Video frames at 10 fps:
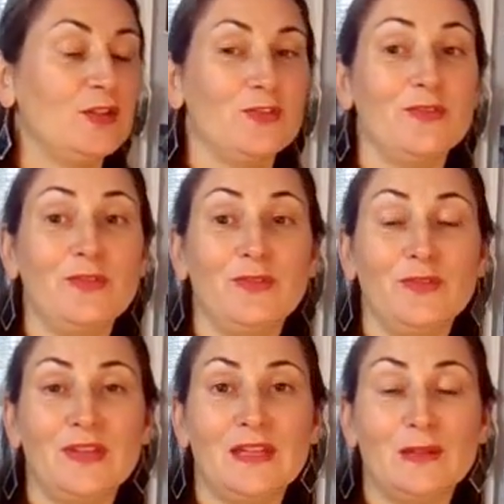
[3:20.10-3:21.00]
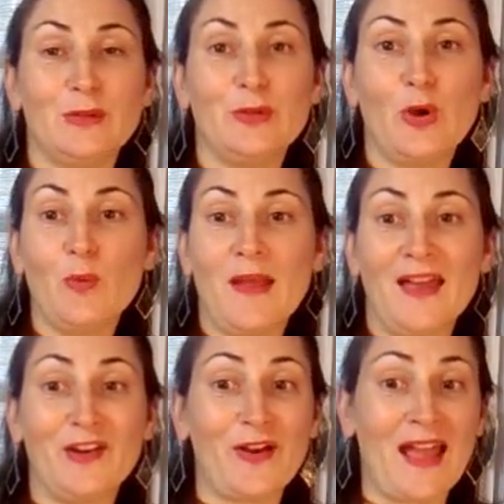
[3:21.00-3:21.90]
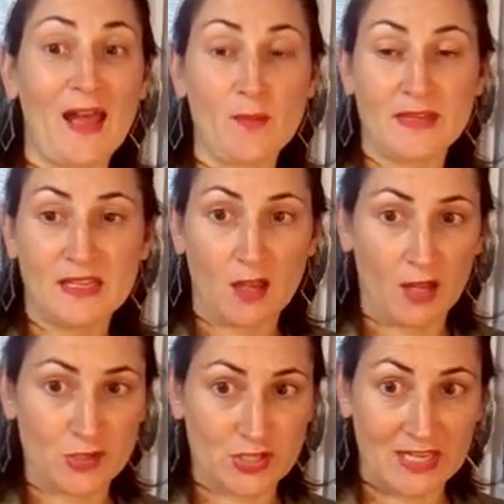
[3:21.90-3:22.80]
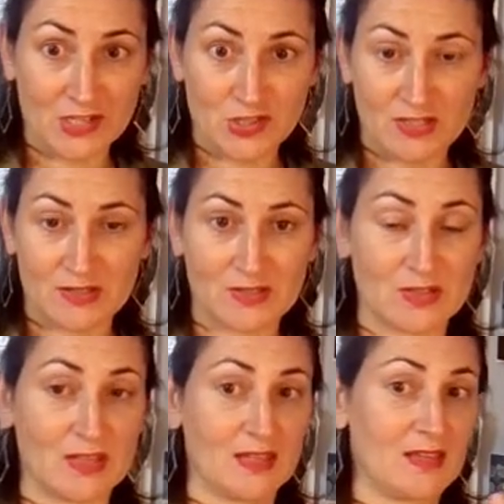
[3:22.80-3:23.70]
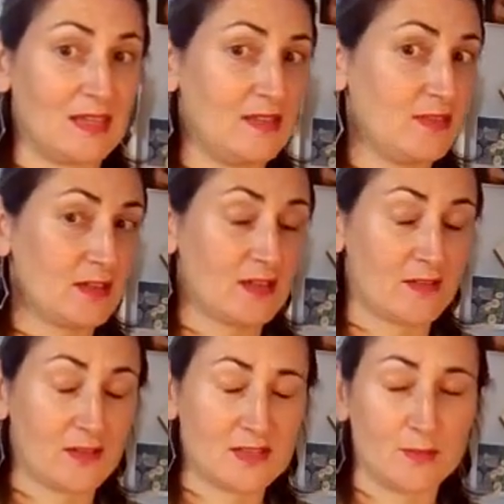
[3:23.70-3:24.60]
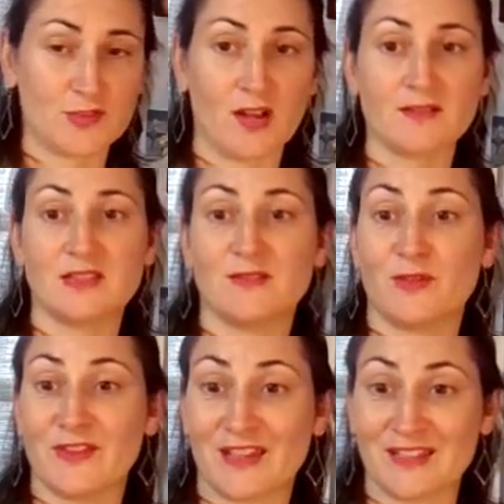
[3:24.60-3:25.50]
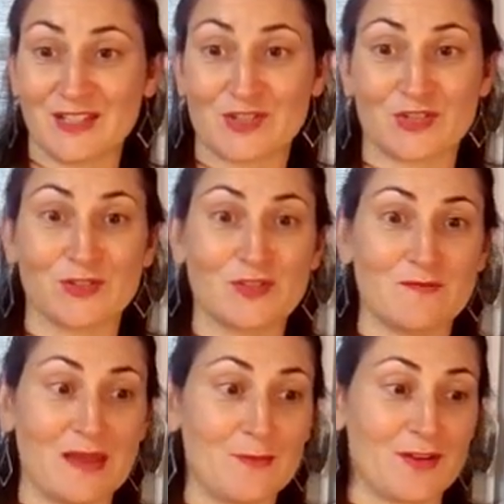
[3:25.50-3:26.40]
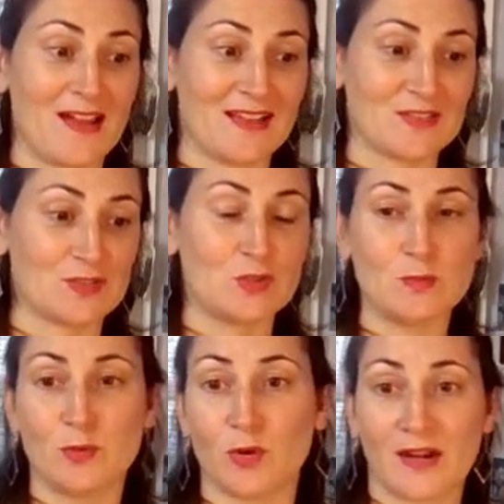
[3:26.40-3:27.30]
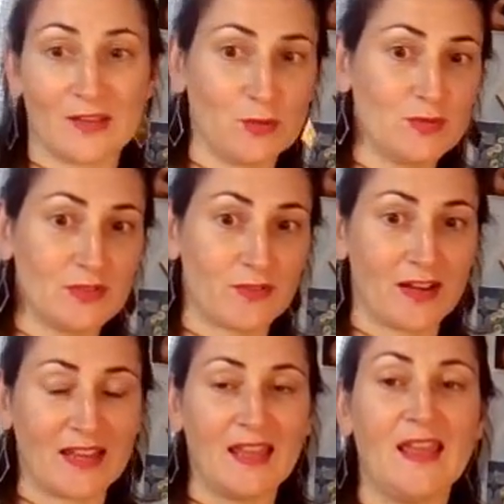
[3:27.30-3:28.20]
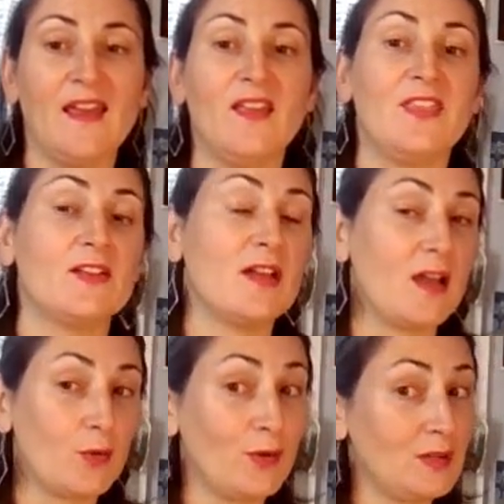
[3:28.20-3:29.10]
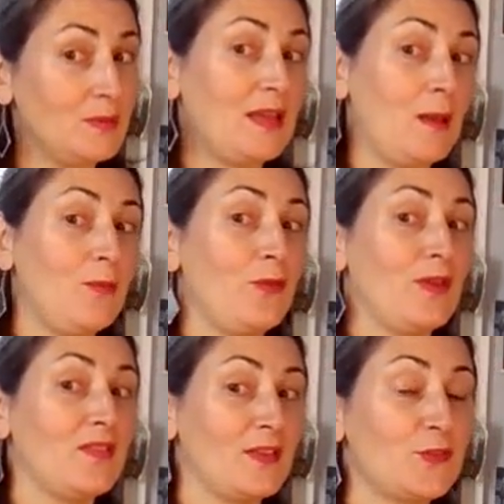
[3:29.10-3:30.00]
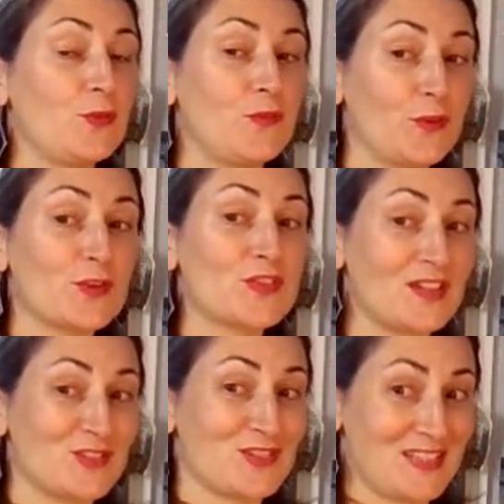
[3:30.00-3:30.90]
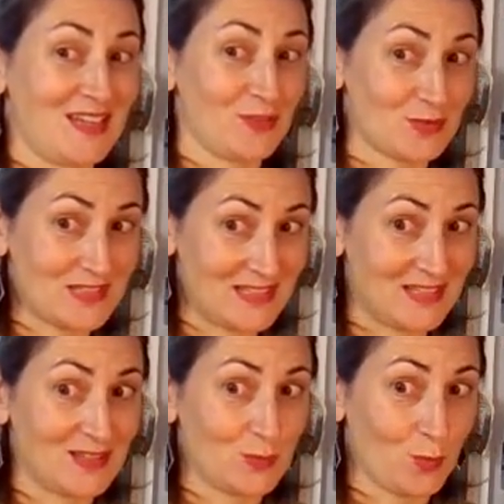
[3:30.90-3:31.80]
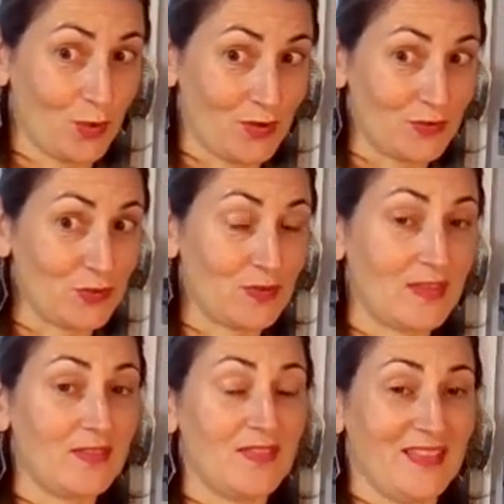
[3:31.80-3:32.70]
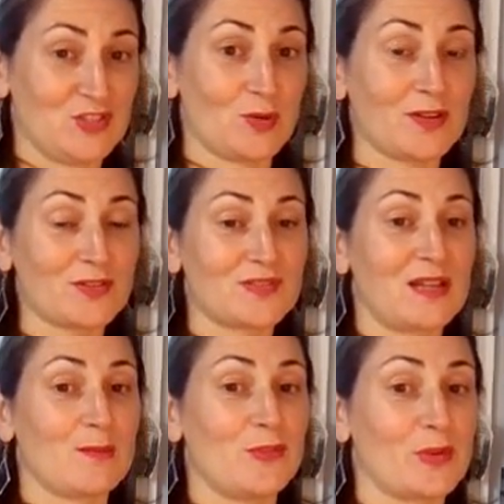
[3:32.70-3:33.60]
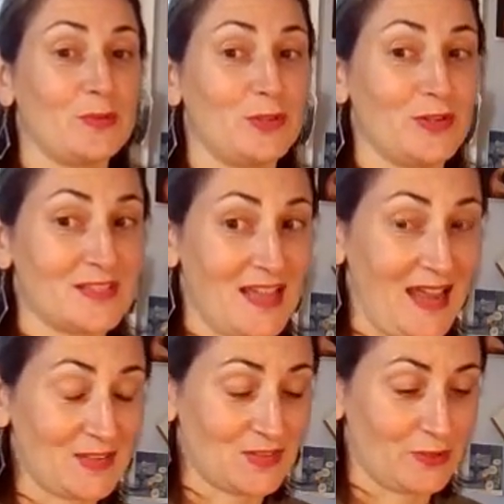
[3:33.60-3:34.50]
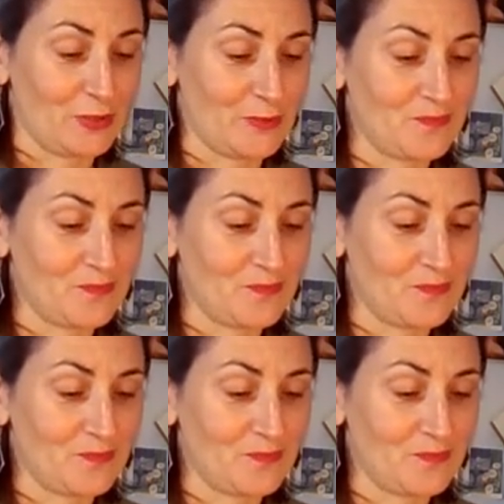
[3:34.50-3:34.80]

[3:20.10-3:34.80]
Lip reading: No matter how many conjugations in the subjunctive or the conditional you've memorized, tu pourrais, tu devrais, they're not going to be helpful unless you first understand those key words, unless you understand what the computer is asking you.